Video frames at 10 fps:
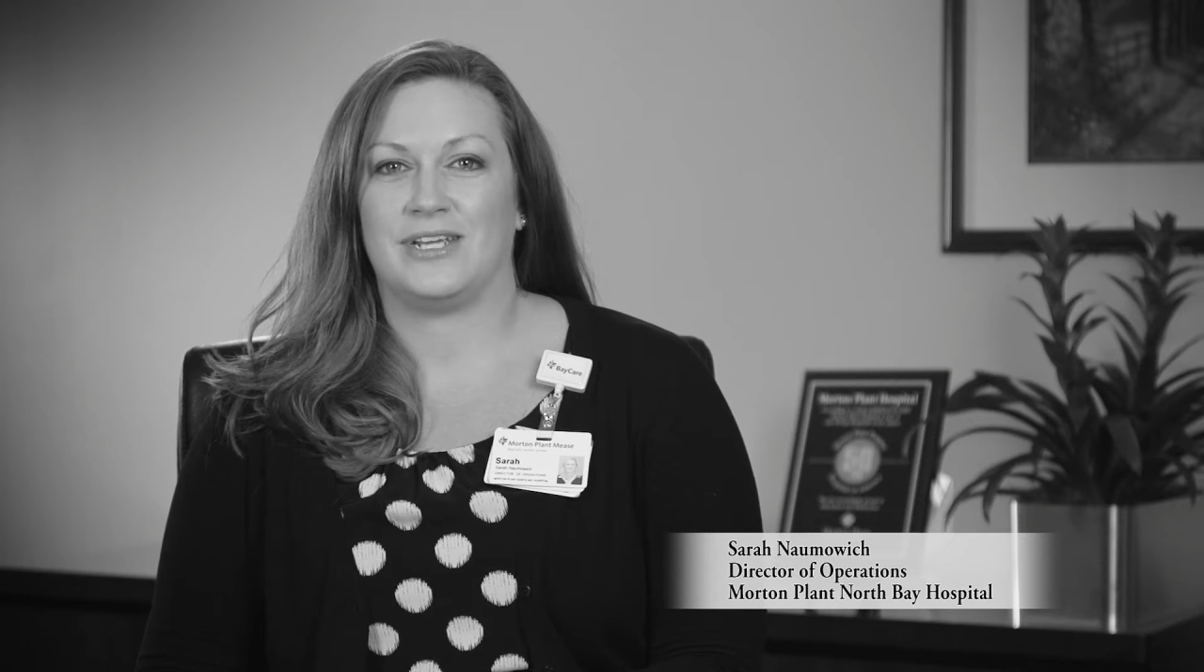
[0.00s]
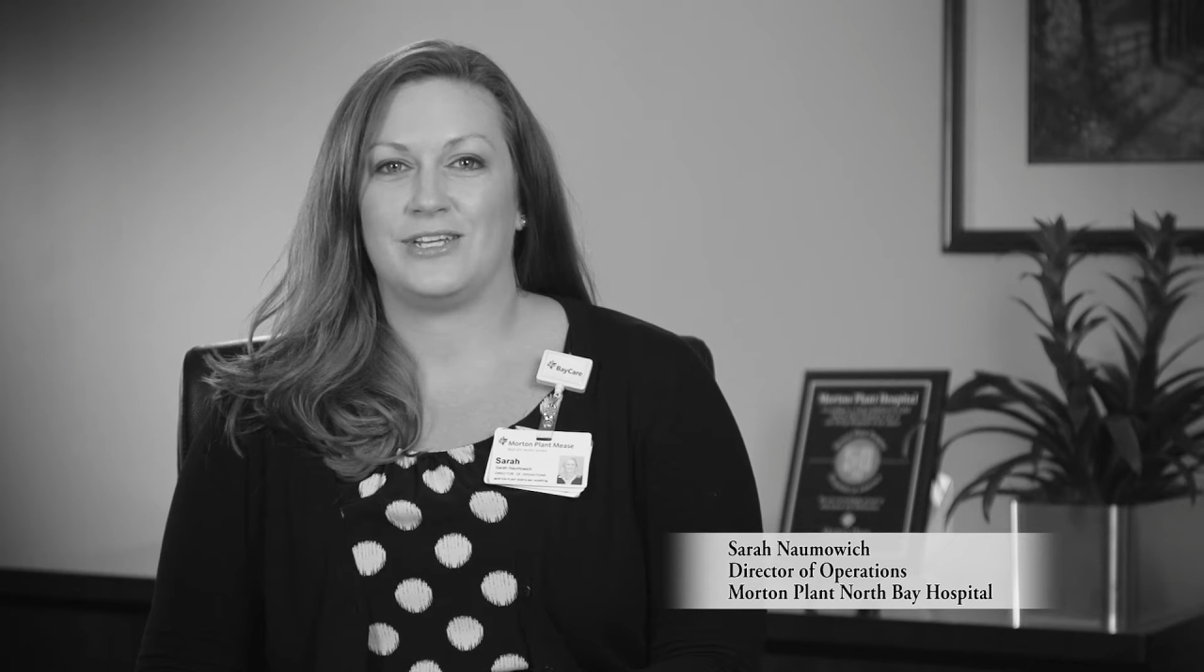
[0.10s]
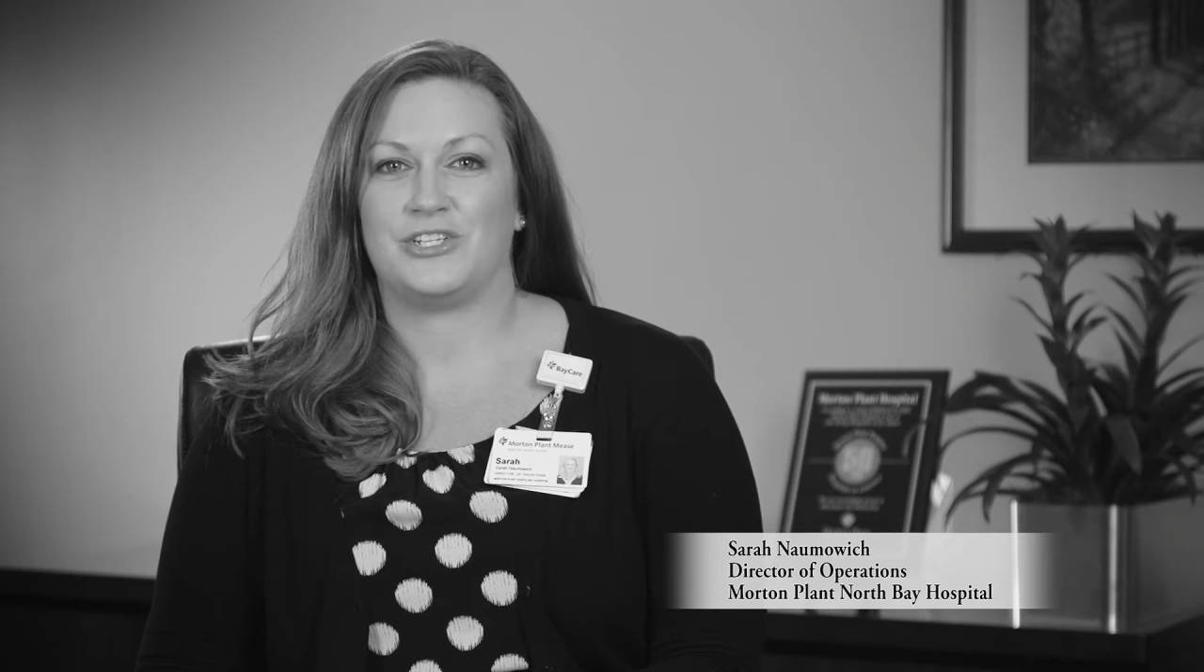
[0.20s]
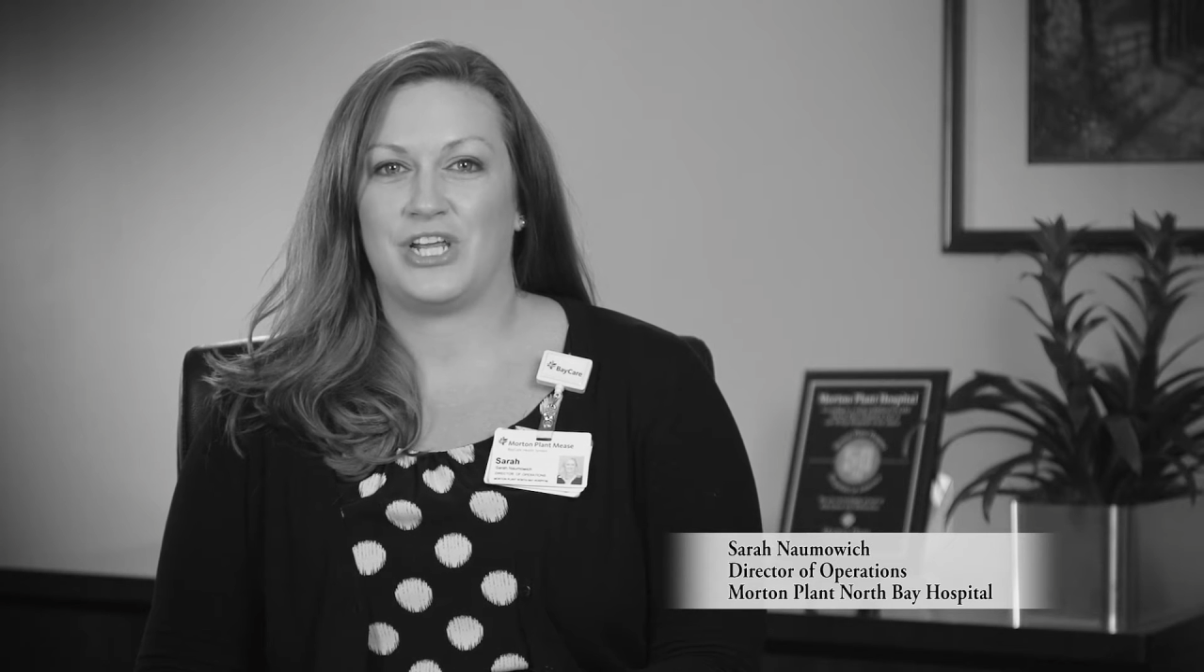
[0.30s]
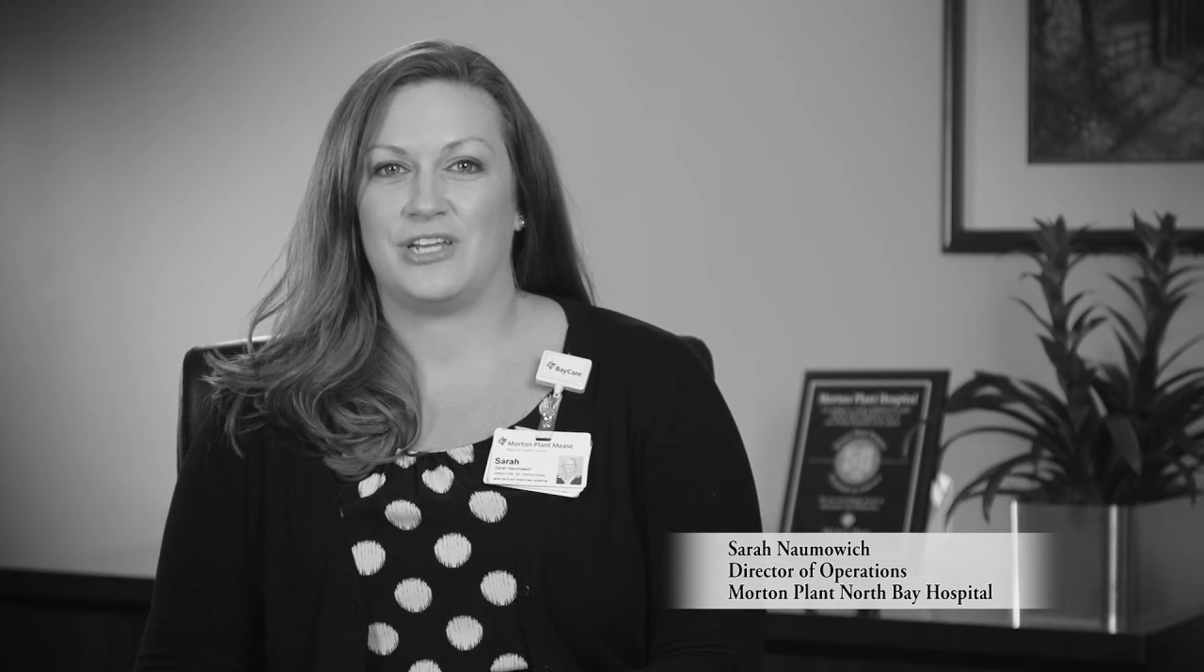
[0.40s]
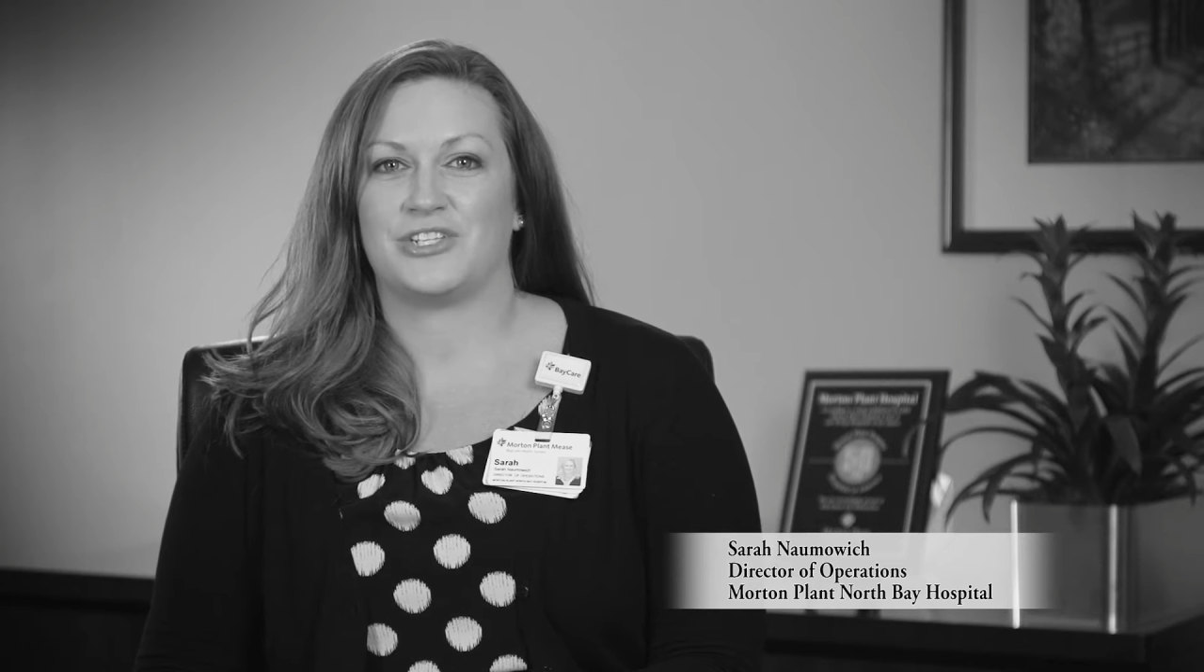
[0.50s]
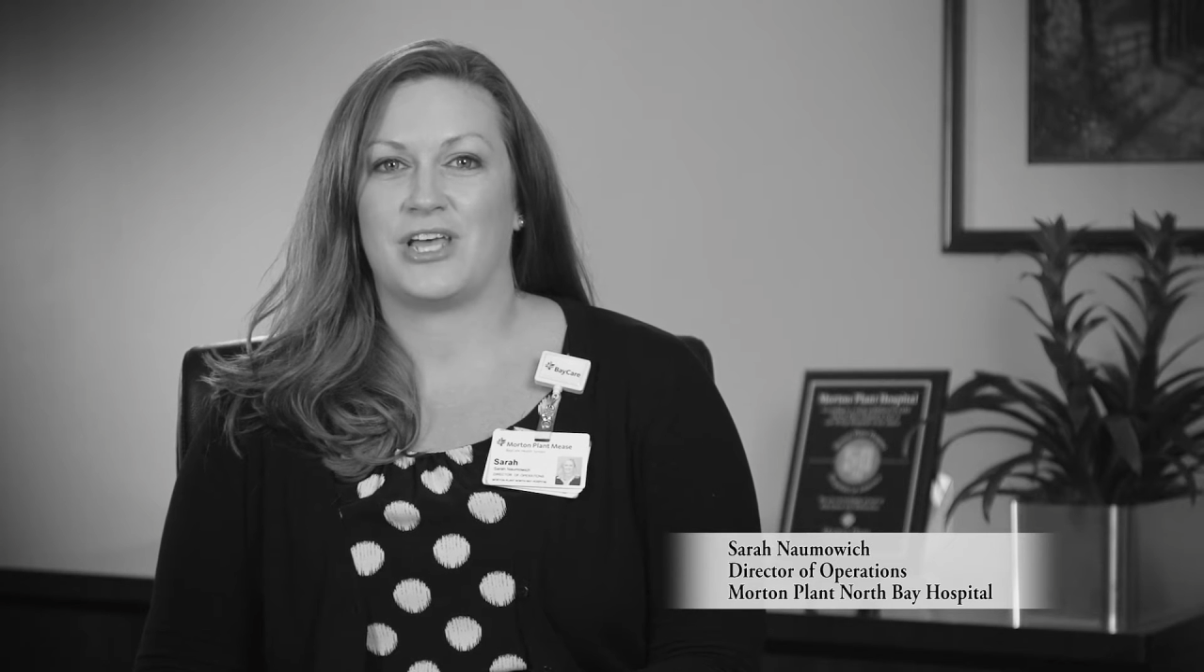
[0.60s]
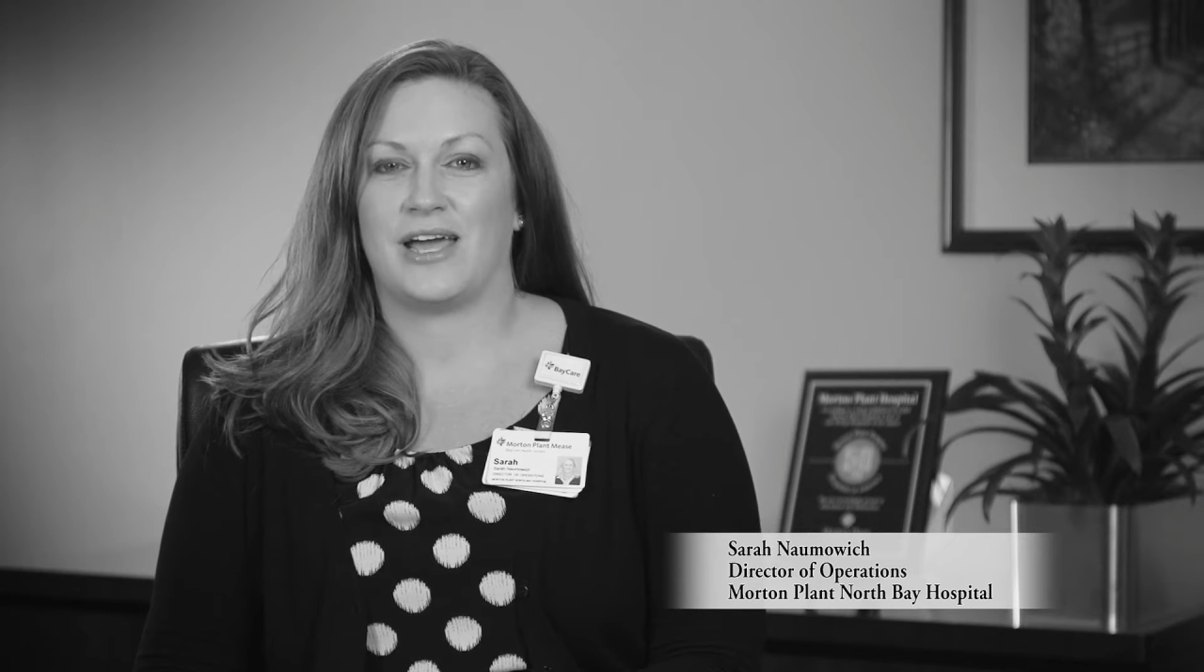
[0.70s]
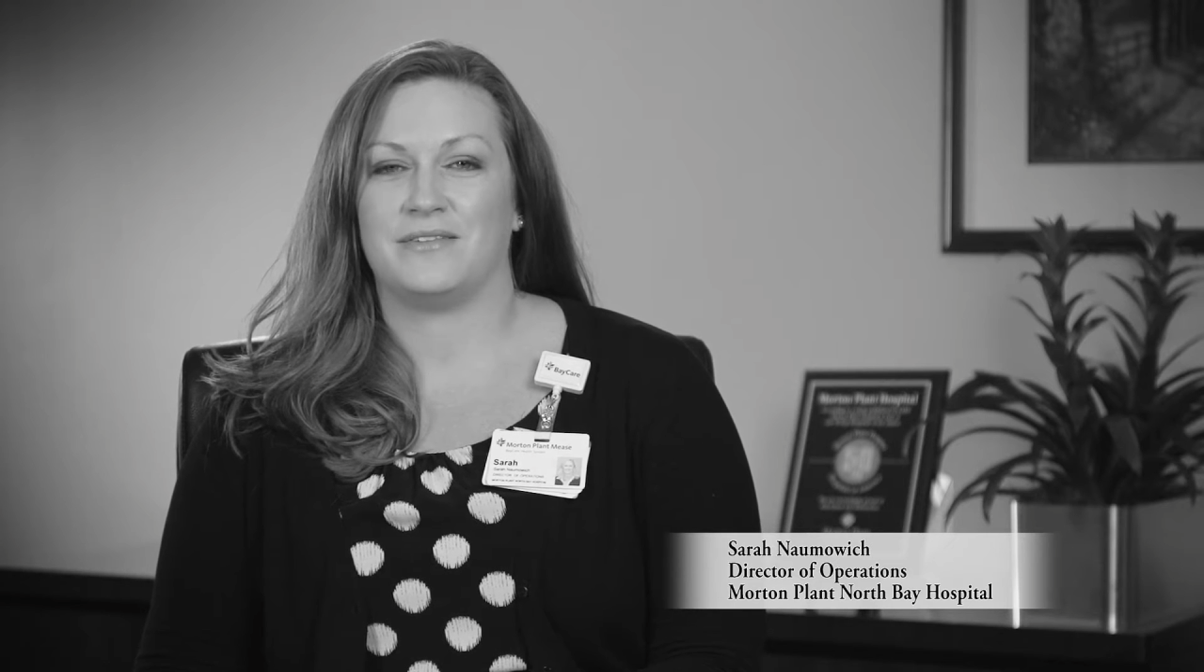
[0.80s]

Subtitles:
to change lives